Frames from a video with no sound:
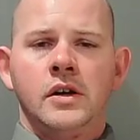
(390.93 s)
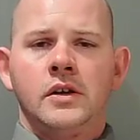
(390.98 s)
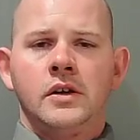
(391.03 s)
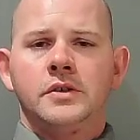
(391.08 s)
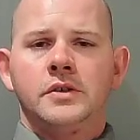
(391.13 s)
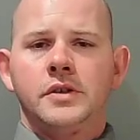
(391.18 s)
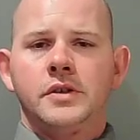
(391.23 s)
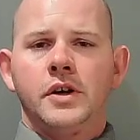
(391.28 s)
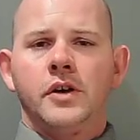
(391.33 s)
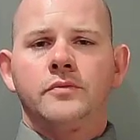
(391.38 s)

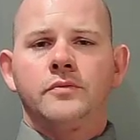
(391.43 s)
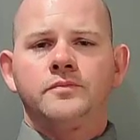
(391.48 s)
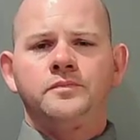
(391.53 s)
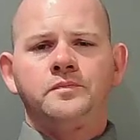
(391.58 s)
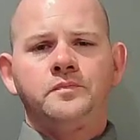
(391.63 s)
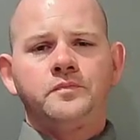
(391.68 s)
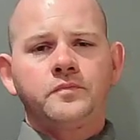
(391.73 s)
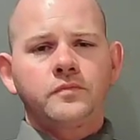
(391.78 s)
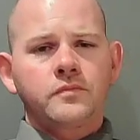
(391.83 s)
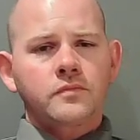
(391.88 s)
So,
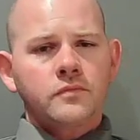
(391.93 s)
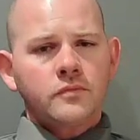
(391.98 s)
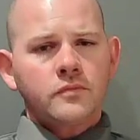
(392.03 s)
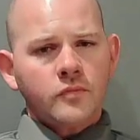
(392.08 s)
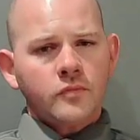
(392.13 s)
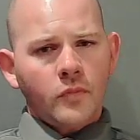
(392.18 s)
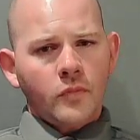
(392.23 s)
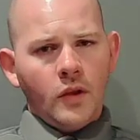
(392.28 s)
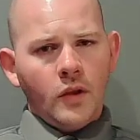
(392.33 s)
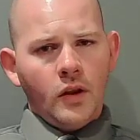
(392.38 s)

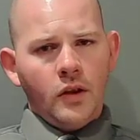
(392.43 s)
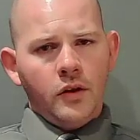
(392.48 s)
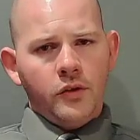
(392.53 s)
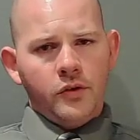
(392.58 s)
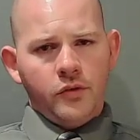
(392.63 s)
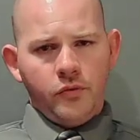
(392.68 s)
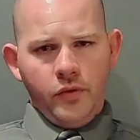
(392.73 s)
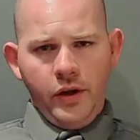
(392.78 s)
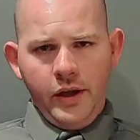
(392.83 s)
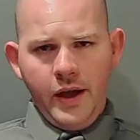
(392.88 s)

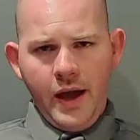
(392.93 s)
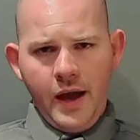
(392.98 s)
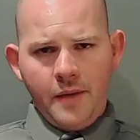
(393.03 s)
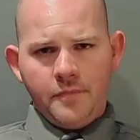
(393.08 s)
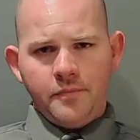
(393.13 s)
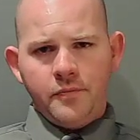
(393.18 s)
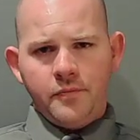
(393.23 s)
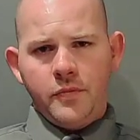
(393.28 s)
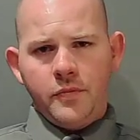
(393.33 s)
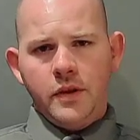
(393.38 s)
to
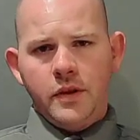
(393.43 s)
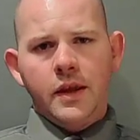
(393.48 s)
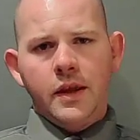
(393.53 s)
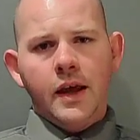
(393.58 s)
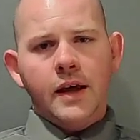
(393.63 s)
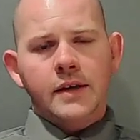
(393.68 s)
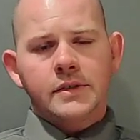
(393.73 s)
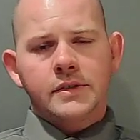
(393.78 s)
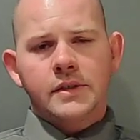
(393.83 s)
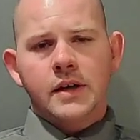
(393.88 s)
recap,
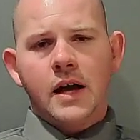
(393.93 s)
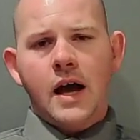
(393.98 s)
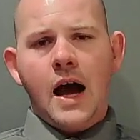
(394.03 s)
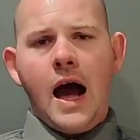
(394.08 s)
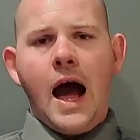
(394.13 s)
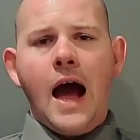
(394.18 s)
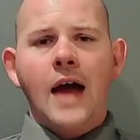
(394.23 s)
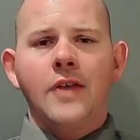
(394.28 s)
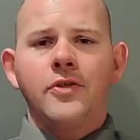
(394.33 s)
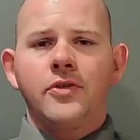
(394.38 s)
yes,
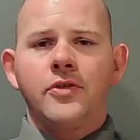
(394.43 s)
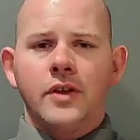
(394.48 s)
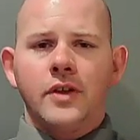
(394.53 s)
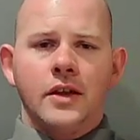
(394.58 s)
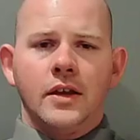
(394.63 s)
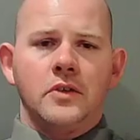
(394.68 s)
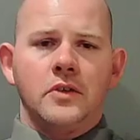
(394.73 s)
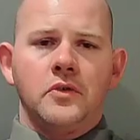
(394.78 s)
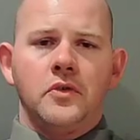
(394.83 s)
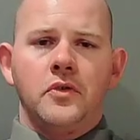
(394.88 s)
I
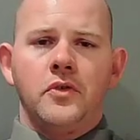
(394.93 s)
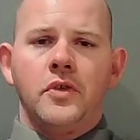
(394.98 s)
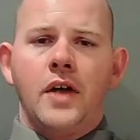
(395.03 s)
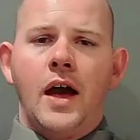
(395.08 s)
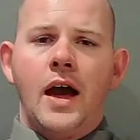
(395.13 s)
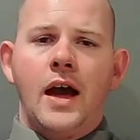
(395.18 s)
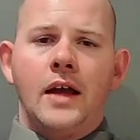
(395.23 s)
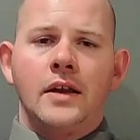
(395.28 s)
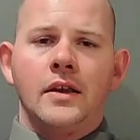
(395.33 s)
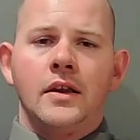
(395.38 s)
think
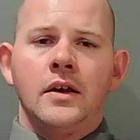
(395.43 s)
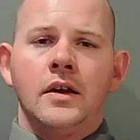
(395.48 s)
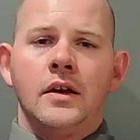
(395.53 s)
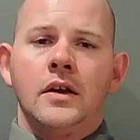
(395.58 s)
that